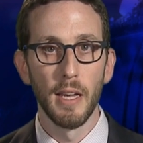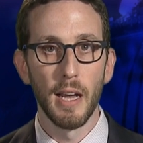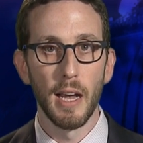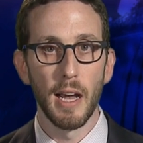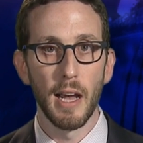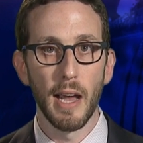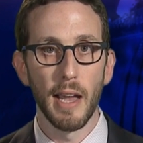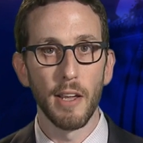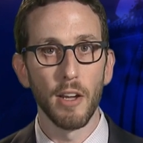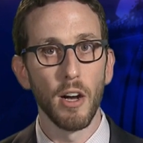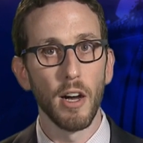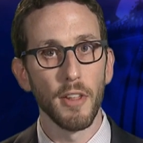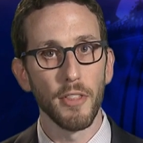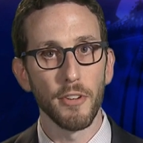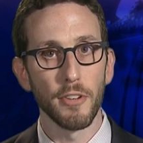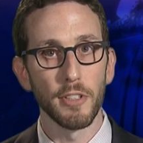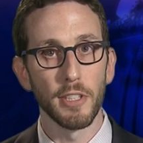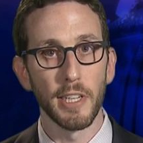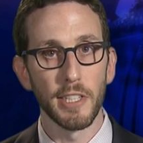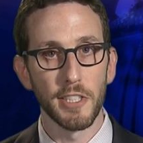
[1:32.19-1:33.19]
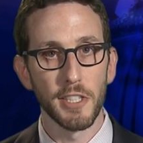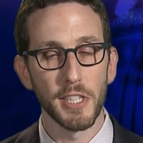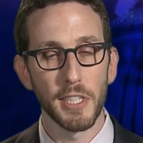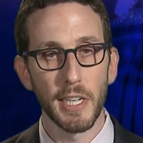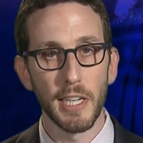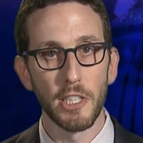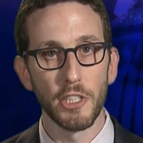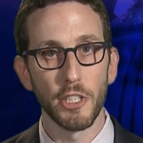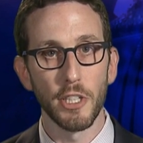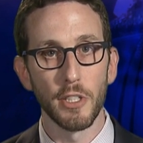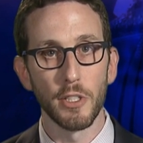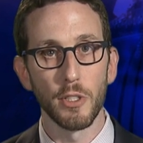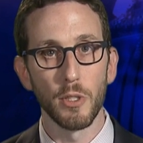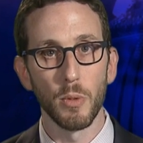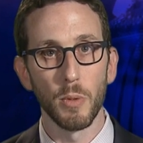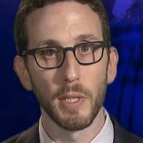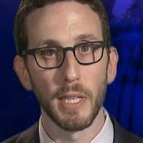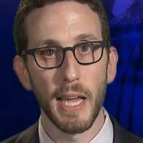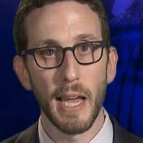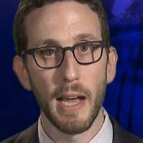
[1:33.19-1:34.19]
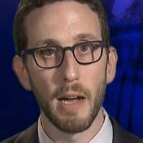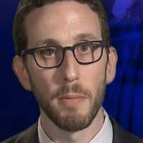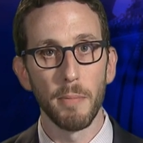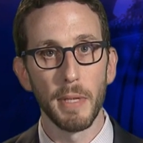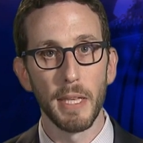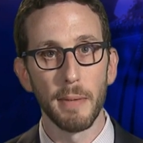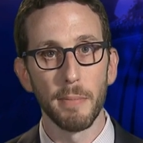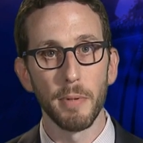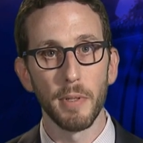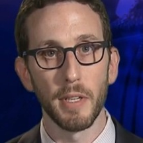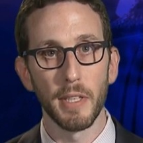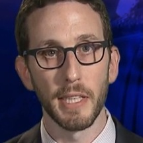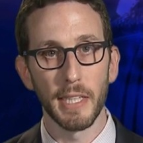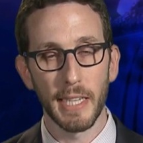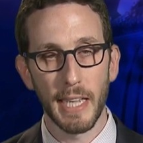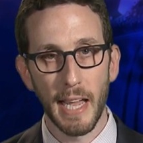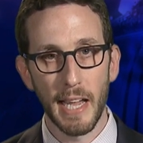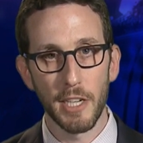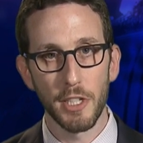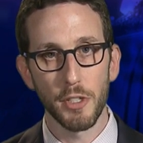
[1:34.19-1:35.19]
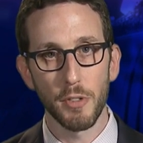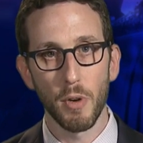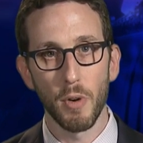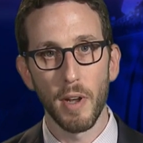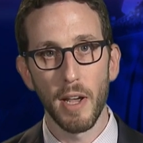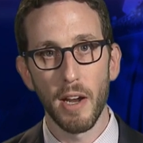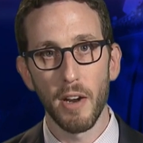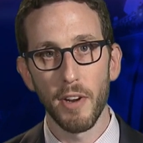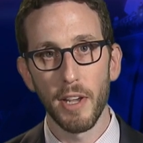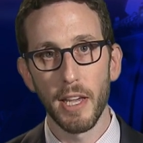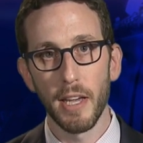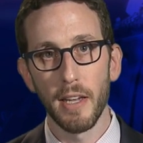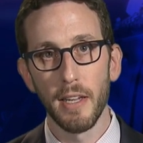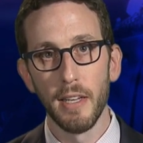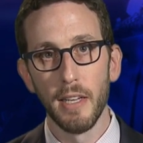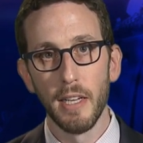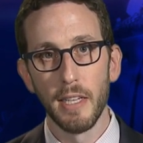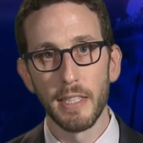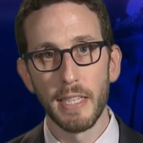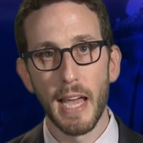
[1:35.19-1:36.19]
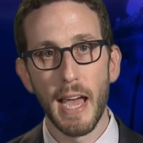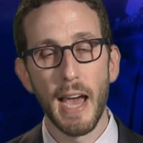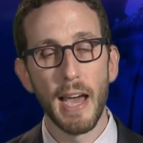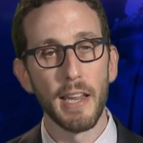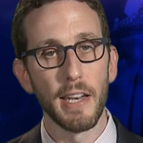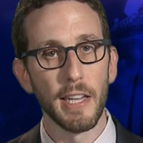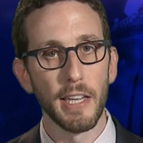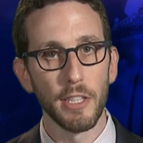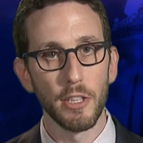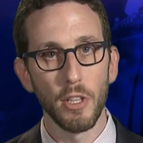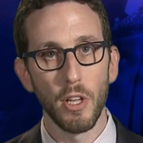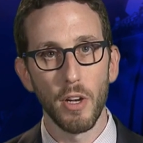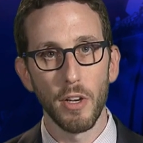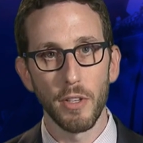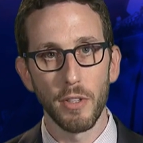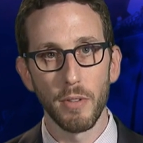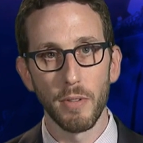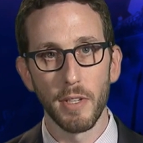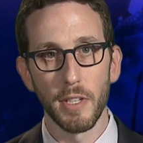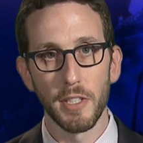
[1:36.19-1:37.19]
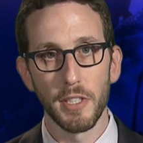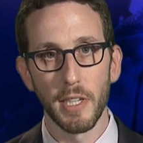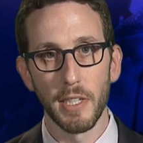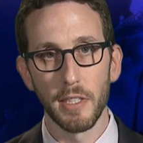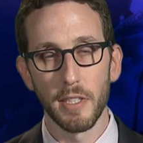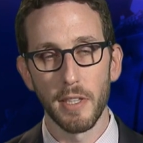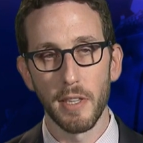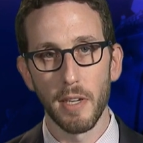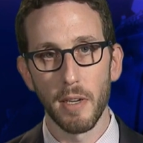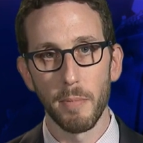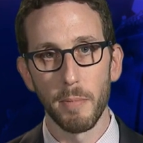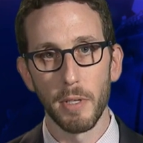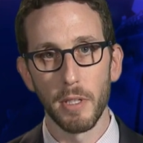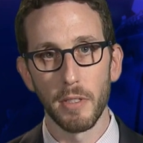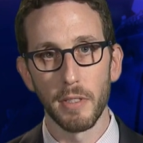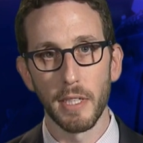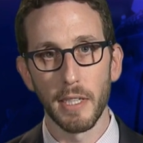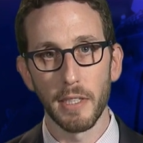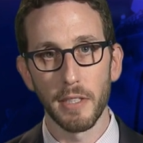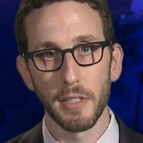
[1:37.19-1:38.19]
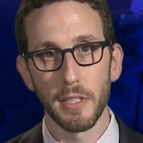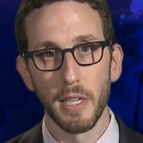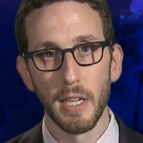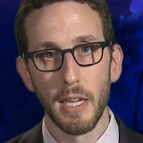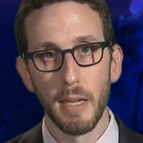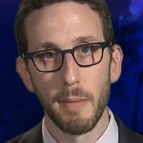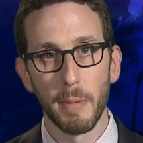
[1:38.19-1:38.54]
I authored legislation to allow people in the Castro area to add in-law units into their buildings,